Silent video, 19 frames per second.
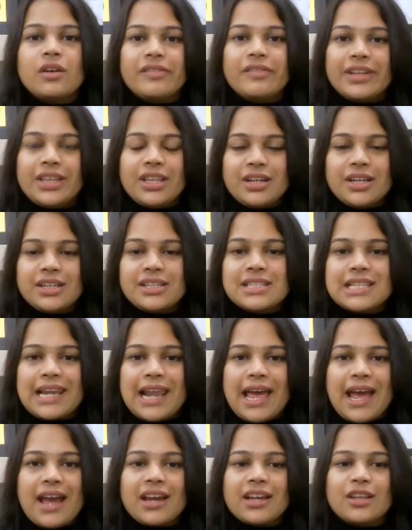whether it's
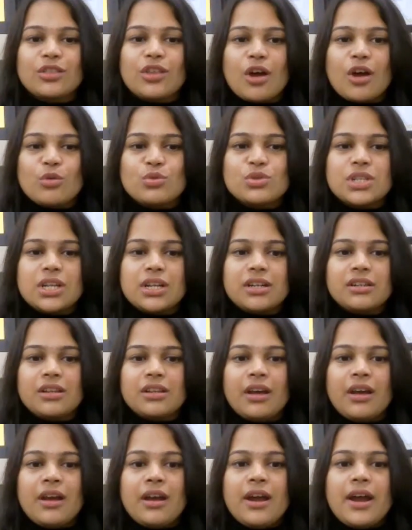lakh,
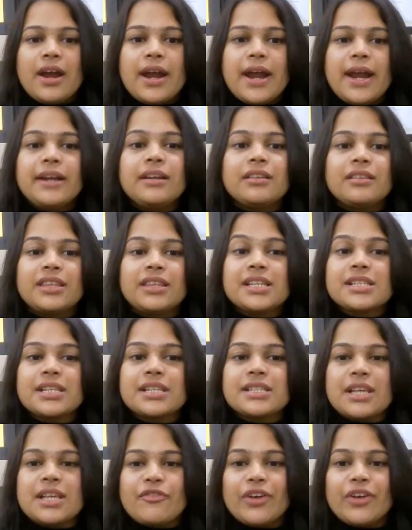thousand, and this
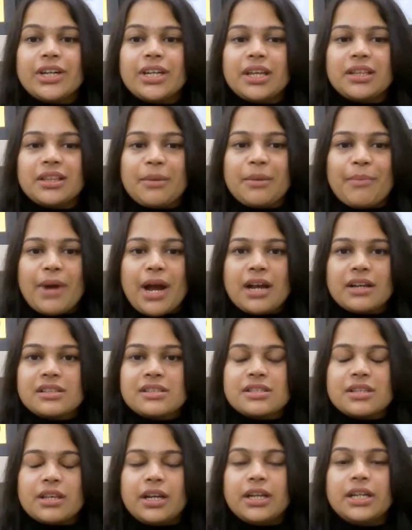is affecting the
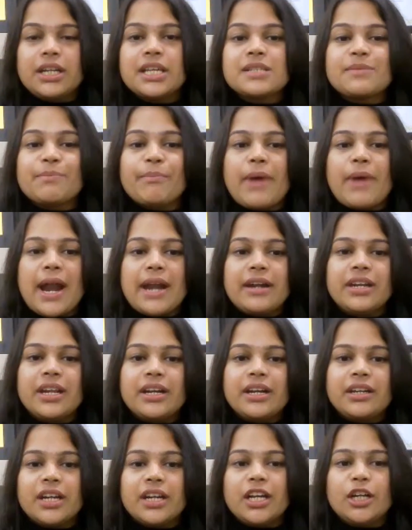marks. It is
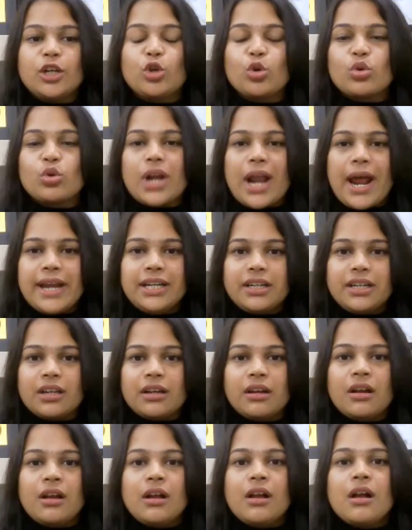mandatory to write
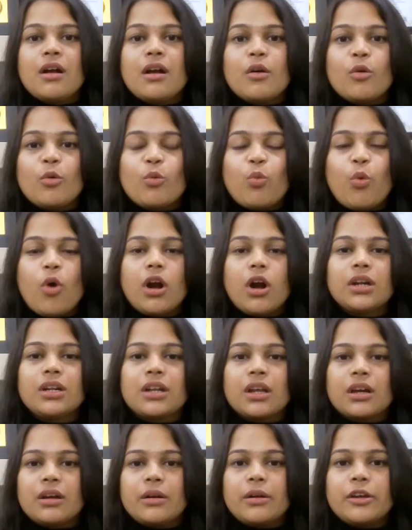
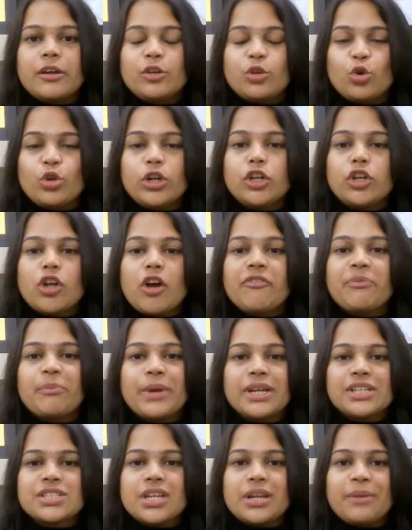what unit of
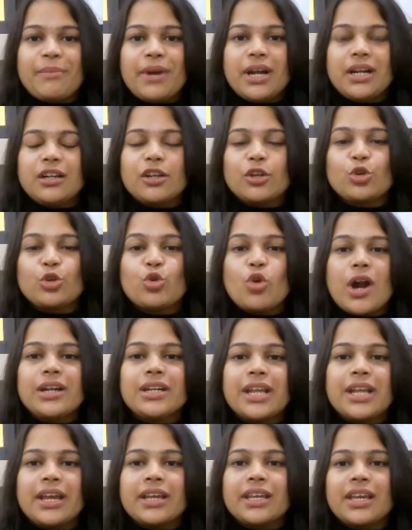measurement you
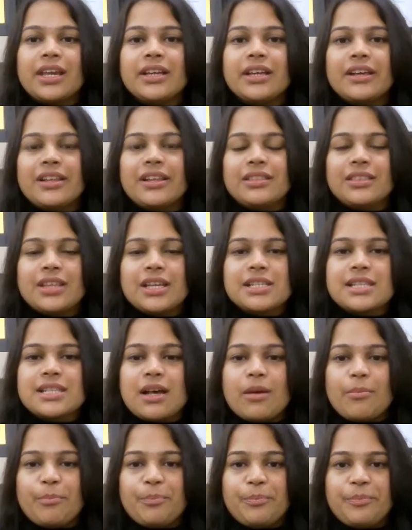are taking in the
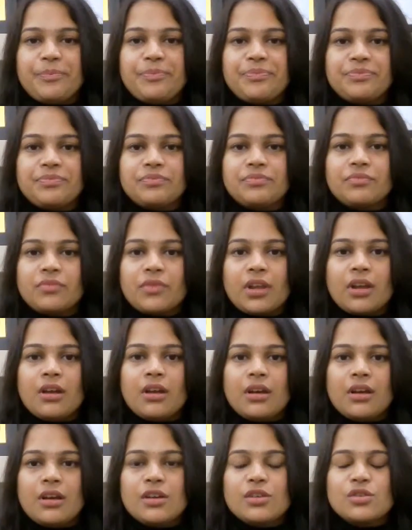sum.
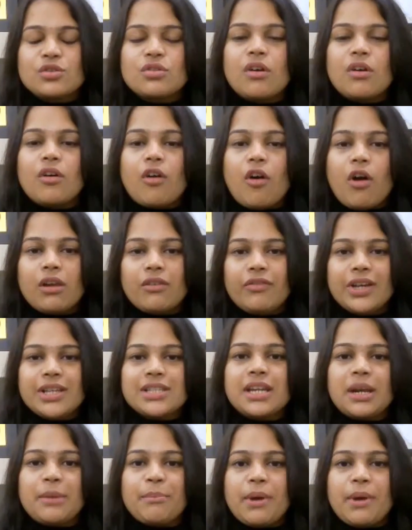So
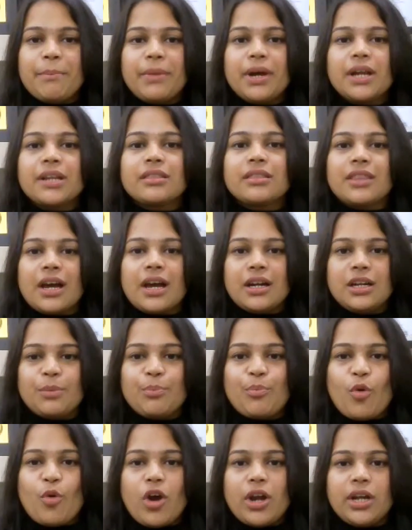always remember
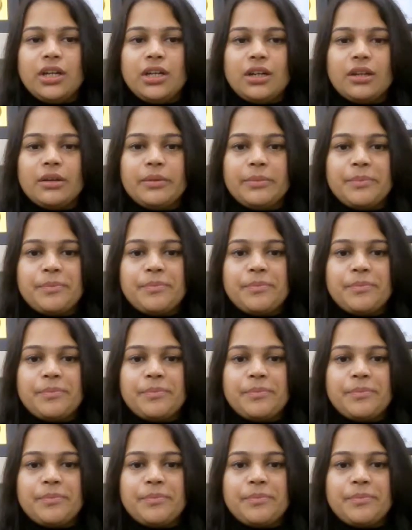that point